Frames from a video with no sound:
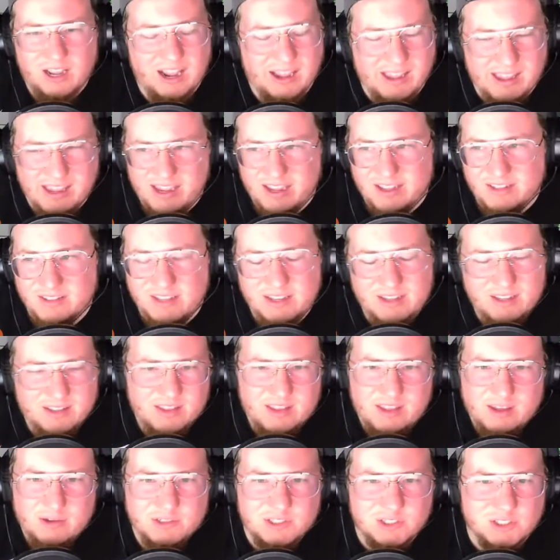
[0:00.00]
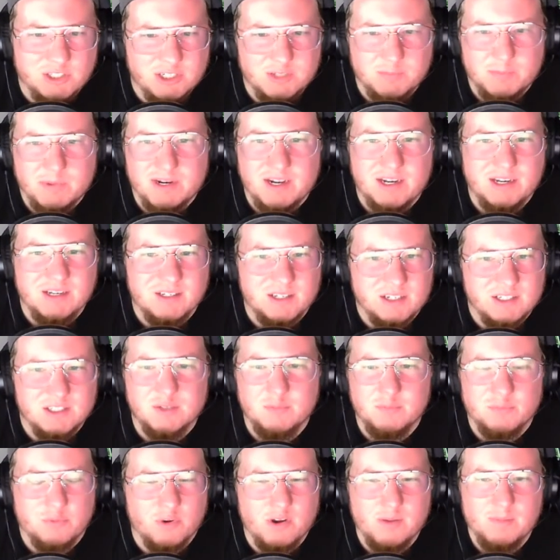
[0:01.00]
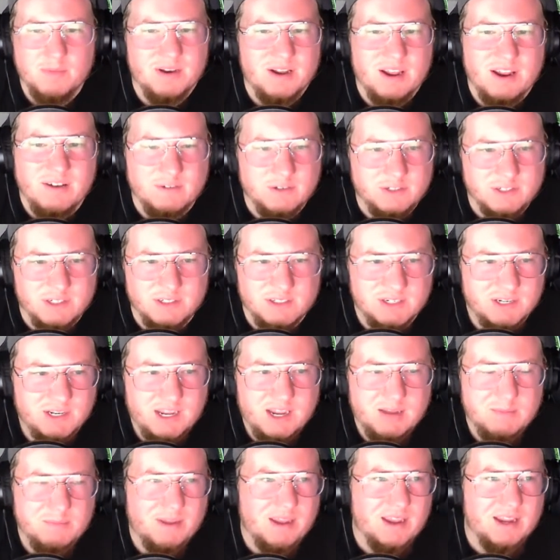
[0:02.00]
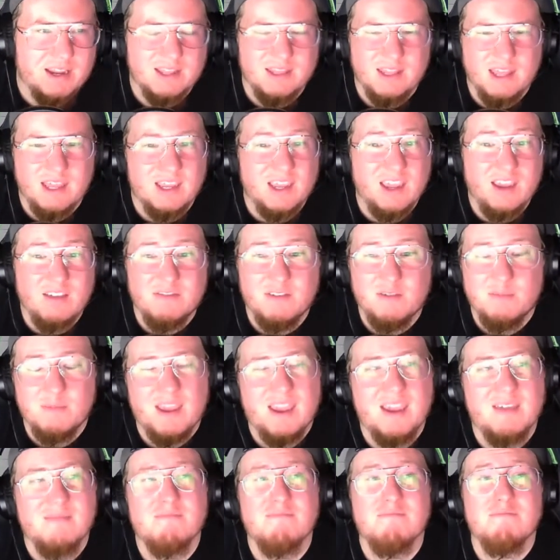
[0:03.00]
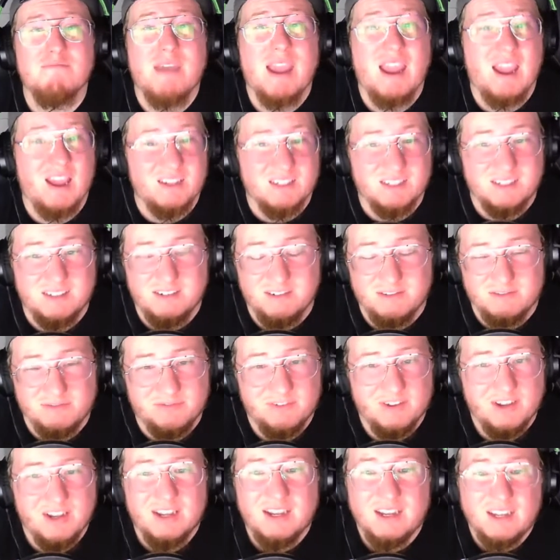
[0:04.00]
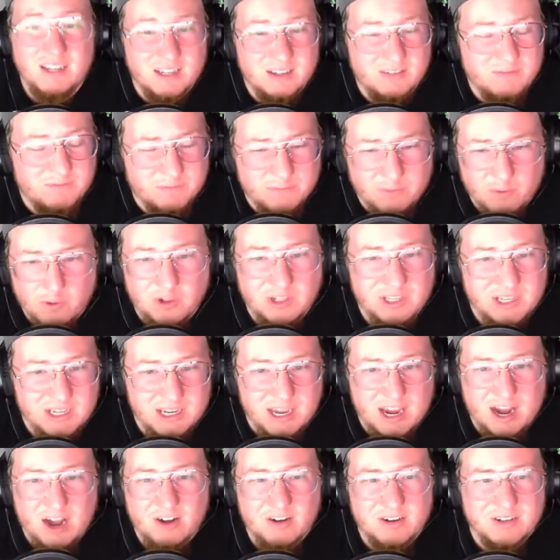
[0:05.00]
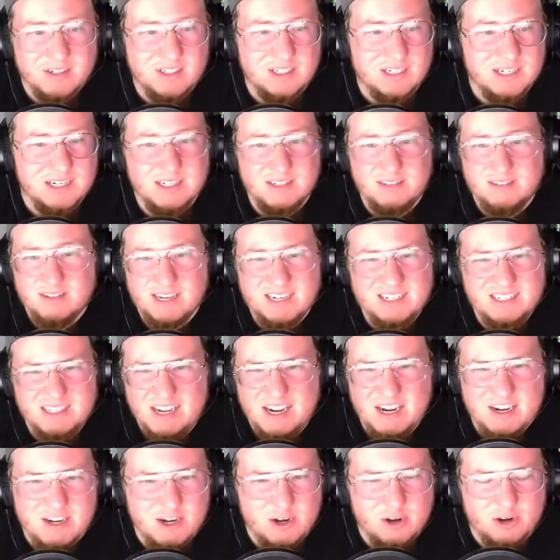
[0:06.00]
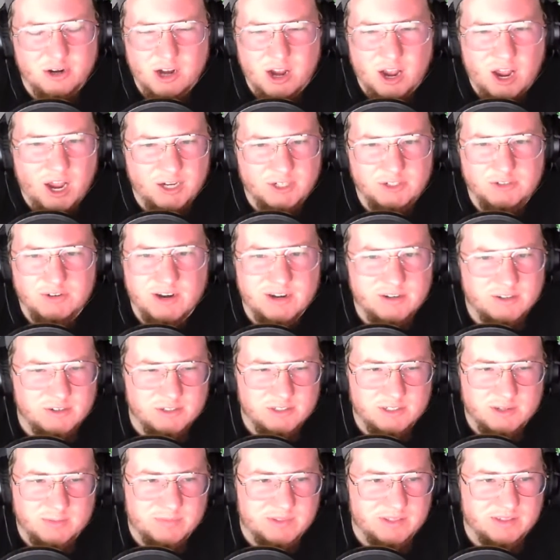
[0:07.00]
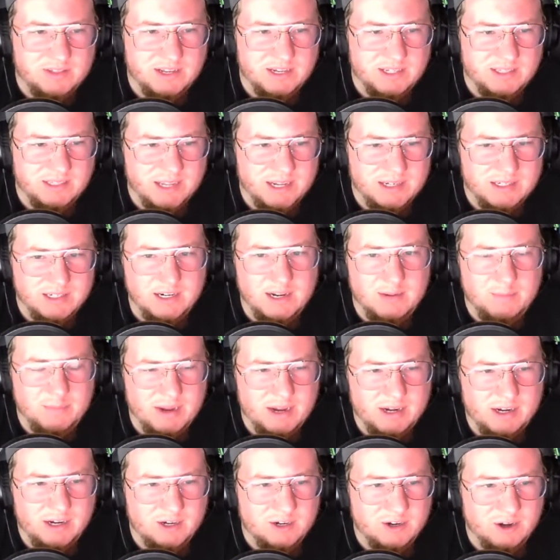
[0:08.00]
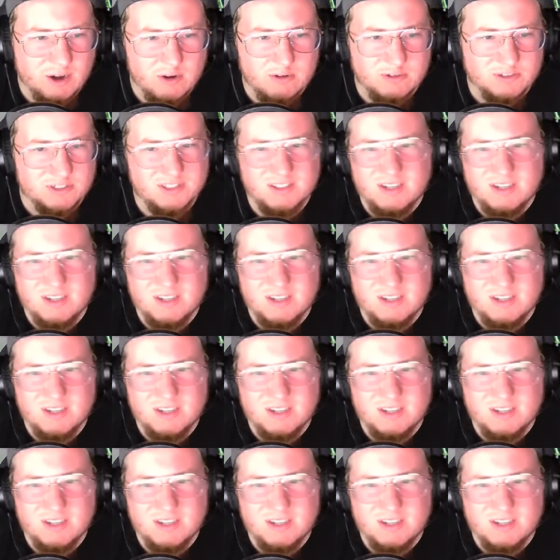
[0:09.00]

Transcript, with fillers: It was just been a disappointment ever since he came back, and they gave him a massive, fully guaranteed like 10-year contract or something like that to come back and coach.